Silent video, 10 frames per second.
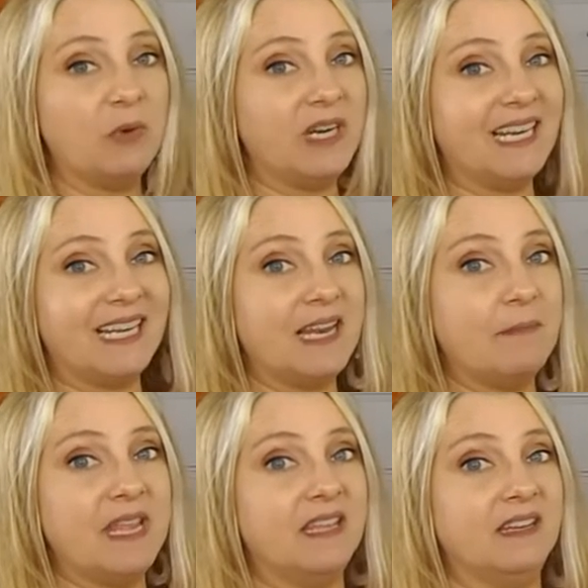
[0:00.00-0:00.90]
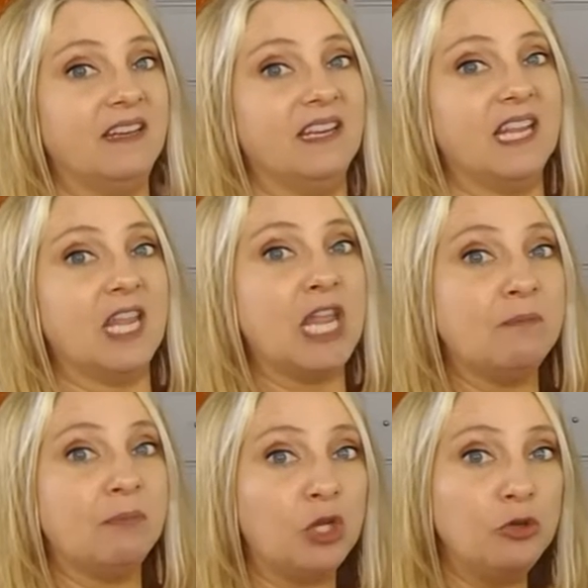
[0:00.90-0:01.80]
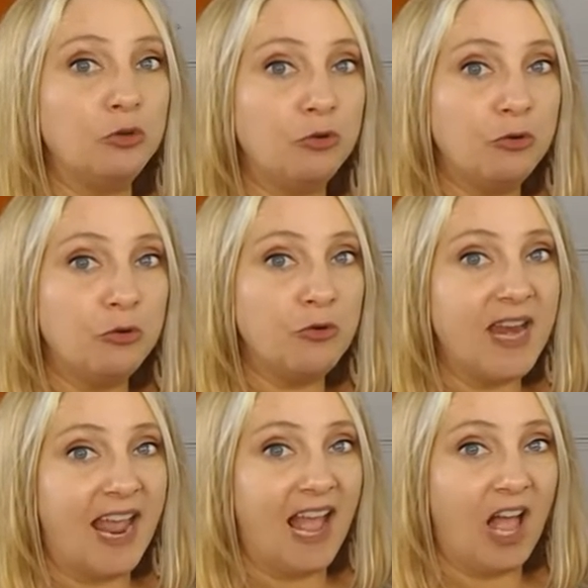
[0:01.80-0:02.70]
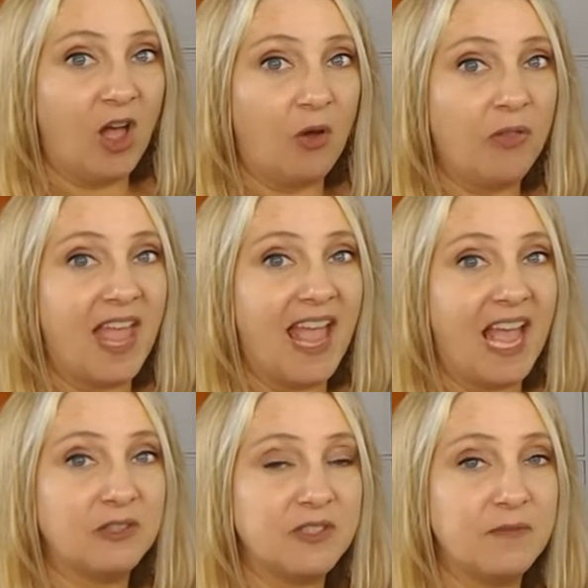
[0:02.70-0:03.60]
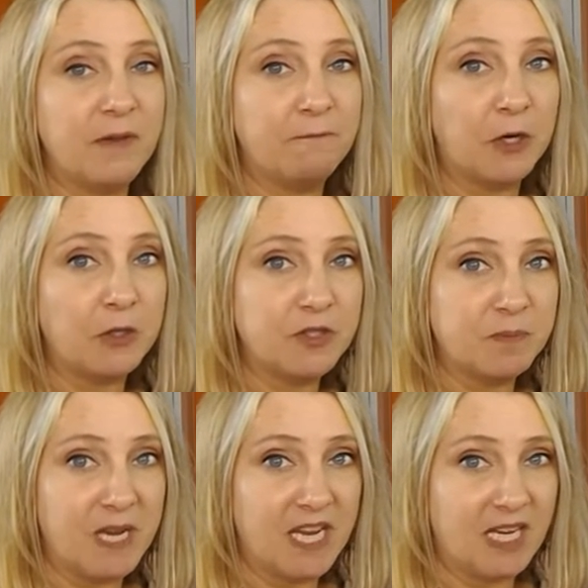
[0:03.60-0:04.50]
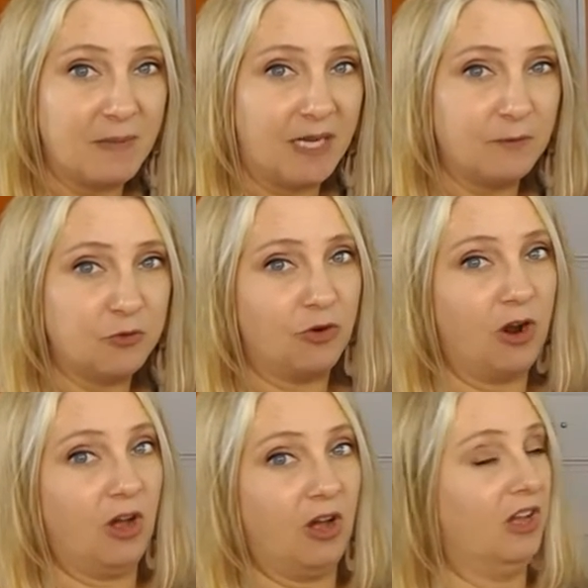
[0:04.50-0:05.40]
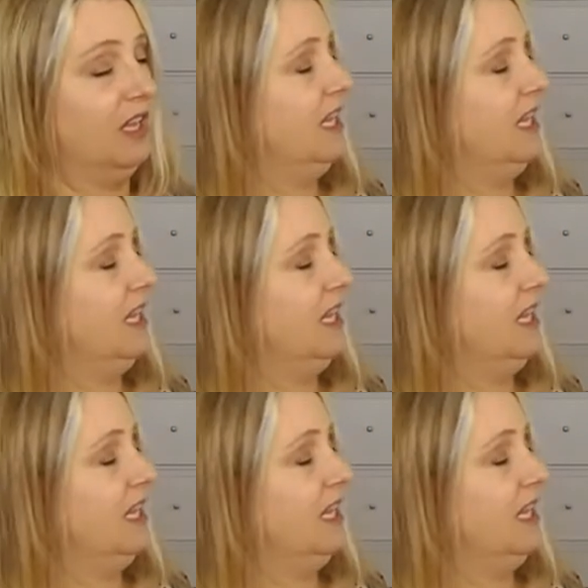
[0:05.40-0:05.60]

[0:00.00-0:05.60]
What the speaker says: they wouldn't let him in, he blew down the house of the first pig made of straw.